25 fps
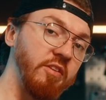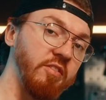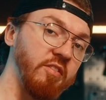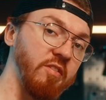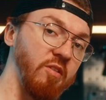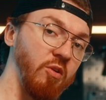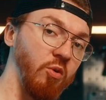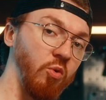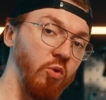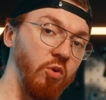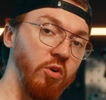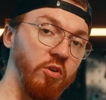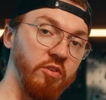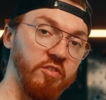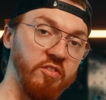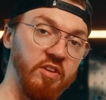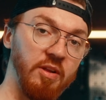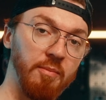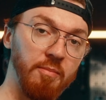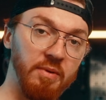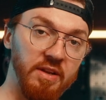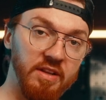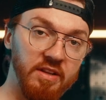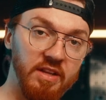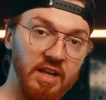slow
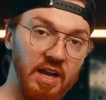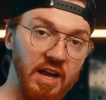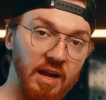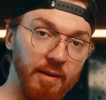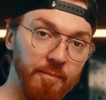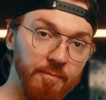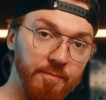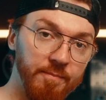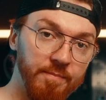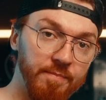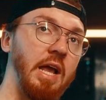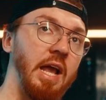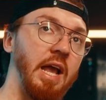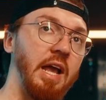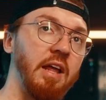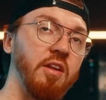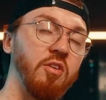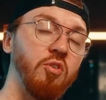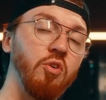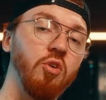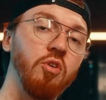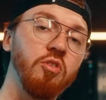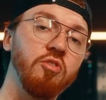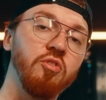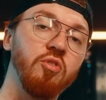assembly time. And
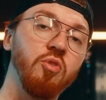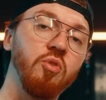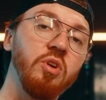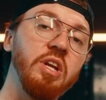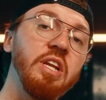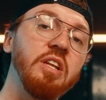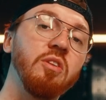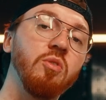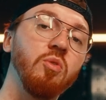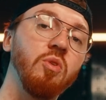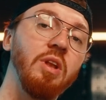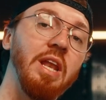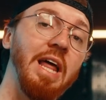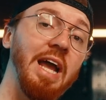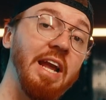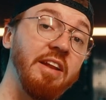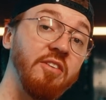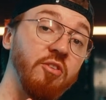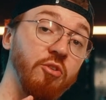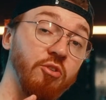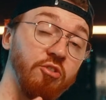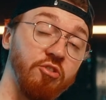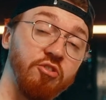also it could light your